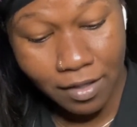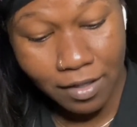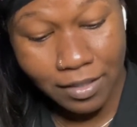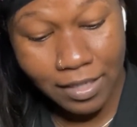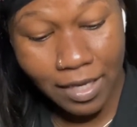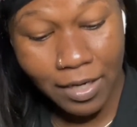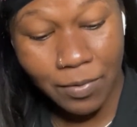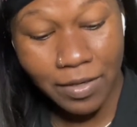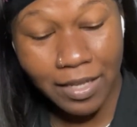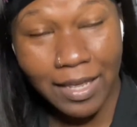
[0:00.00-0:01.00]

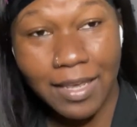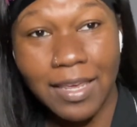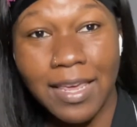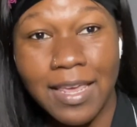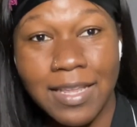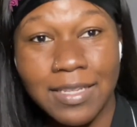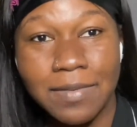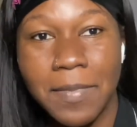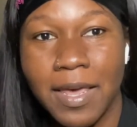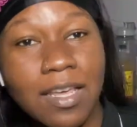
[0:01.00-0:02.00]
De'Ara and Ken's
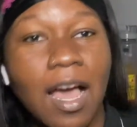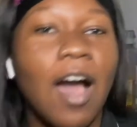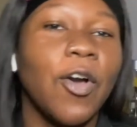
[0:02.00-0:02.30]
mess?